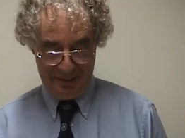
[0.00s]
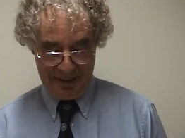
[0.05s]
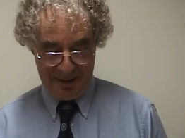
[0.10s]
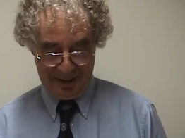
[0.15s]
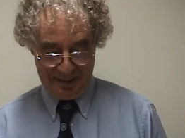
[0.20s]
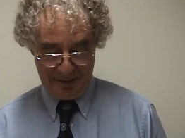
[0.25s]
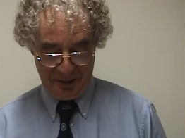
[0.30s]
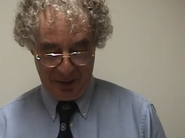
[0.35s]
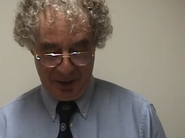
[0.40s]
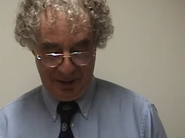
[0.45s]

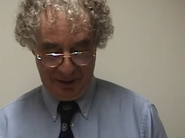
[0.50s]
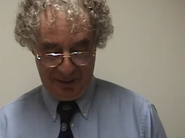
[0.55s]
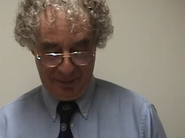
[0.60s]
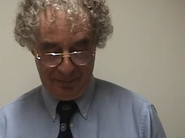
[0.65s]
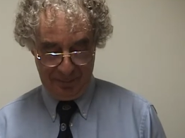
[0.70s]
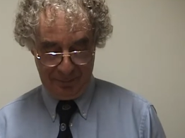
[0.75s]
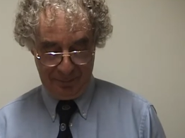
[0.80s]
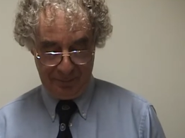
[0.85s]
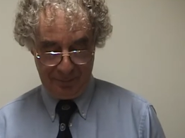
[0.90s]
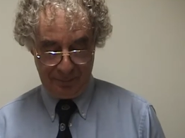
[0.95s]
nice thought.
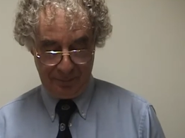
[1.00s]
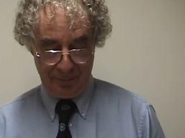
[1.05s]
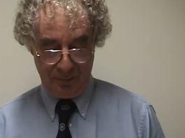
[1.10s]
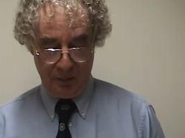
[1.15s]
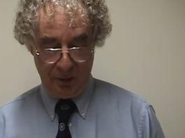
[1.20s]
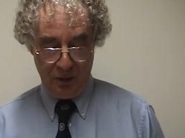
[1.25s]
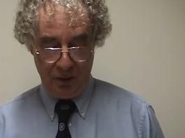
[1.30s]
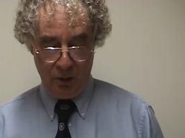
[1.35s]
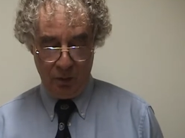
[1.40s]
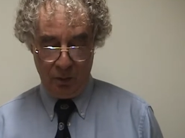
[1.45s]

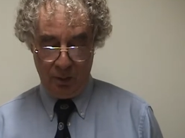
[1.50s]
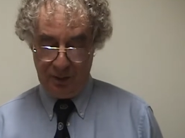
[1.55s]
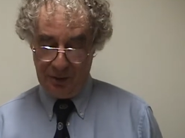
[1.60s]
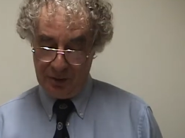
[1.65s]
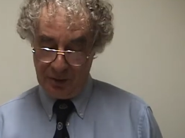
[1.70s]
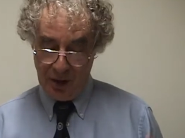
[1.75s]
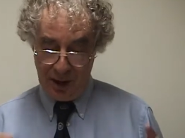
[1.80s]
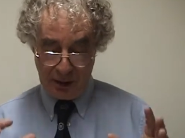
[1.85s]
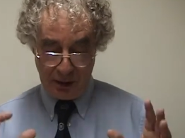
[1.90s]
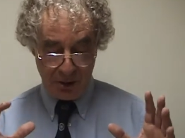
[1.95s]
When the
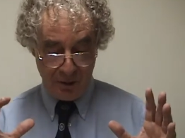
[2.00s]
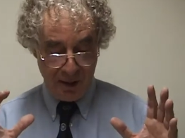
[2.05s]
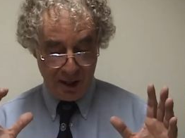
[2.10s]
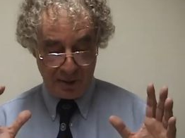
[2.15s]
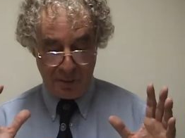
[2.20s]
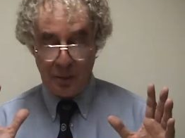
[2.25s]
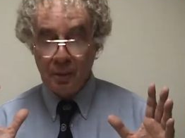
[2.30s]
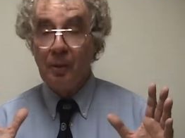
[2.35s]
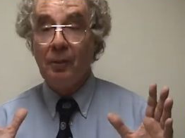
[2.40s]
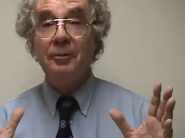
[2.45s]
doctor asked
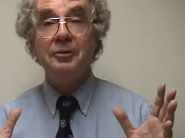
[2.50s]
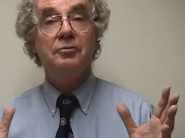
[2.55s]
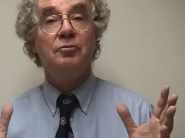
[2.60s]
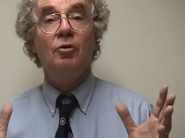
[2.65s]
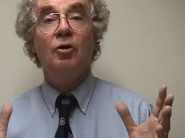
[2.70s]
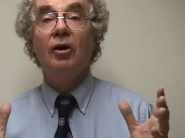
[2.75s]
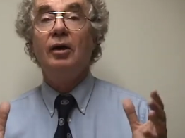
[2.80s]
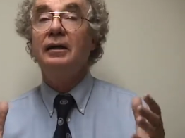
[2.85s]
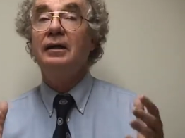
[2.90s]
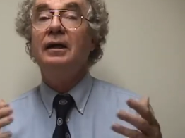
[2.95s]
me what was
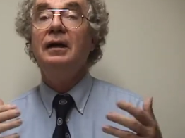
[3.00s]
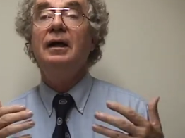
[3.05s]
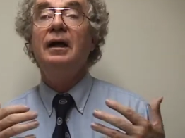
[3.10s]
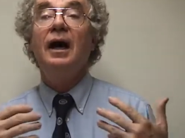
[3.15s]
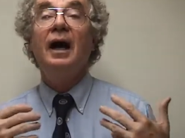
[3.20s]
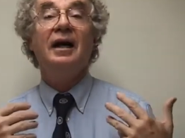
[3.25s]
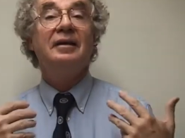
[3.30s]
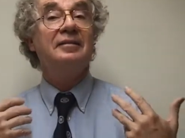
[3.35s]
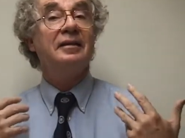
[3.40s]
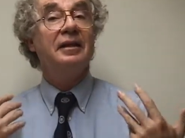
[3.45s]
wrong,
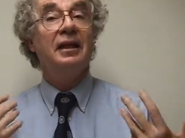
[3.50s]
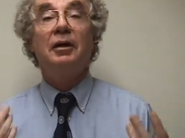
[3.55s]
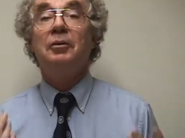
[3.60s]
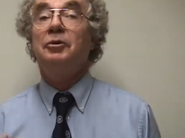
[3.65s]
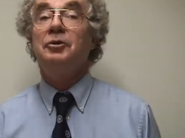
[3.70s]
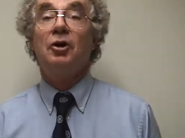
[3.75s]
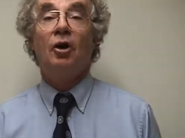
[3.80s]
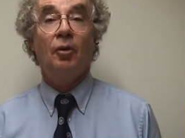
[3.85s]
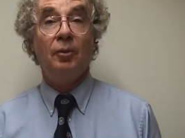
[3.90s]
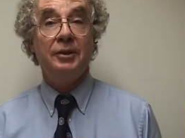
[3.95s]
I said I
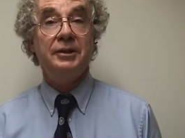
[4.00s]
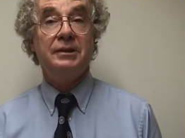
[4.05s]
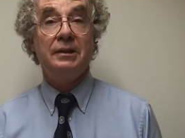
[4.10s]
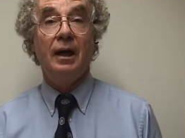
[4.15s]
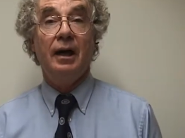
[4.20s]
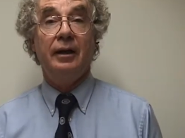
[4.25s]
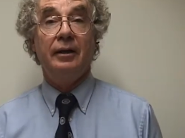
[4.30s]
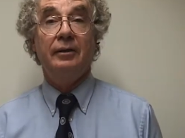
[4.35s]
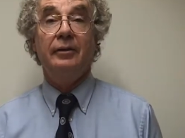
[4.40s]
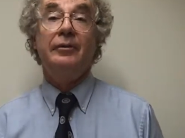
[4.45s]
was always
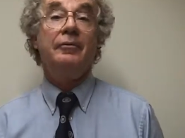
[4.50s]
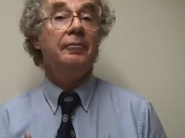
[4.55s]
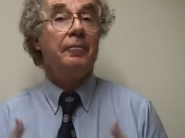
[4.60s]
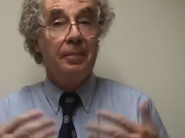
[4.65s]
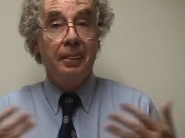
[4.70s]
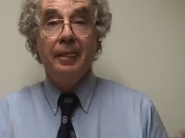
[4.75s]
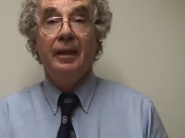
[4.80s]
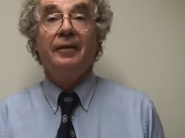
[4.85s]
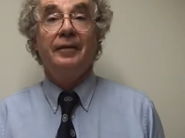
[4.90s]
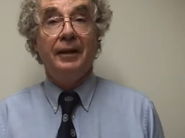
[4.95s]
tired.
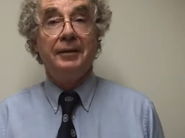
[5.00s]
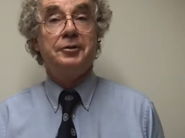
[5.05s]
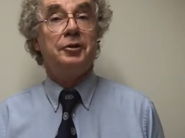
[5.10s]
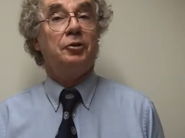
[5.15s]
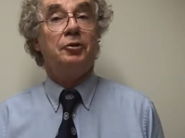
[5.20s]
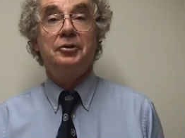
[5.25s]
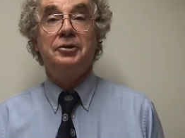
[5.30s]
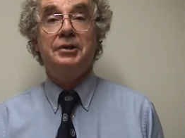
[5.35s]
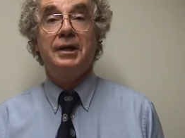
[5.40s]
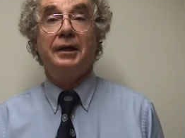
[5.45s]
That's a
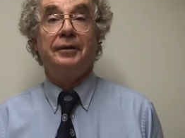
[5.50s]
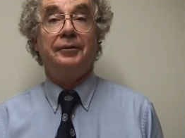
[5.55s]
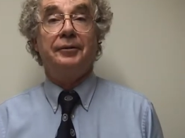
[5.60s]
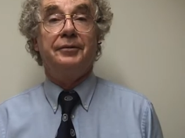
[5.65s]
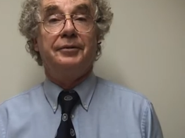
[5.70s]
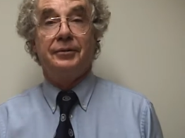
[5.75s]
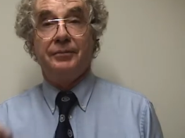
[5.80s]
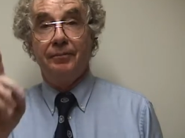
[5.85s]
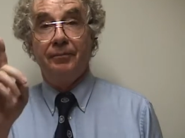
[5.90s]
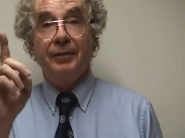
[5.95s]
good
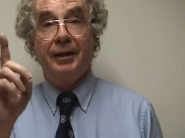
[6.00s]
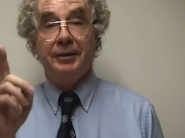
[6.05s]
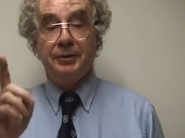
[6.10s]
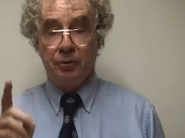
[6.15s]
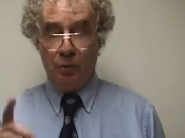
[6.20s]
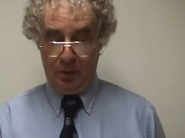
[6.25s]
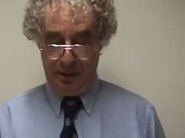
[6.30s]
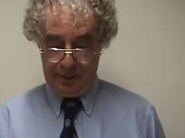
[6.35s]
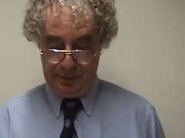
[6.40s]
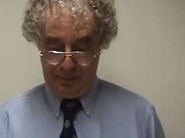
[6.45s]
sentence. That's
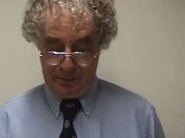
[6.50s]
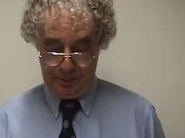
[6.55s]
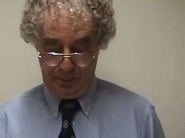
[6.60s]
one.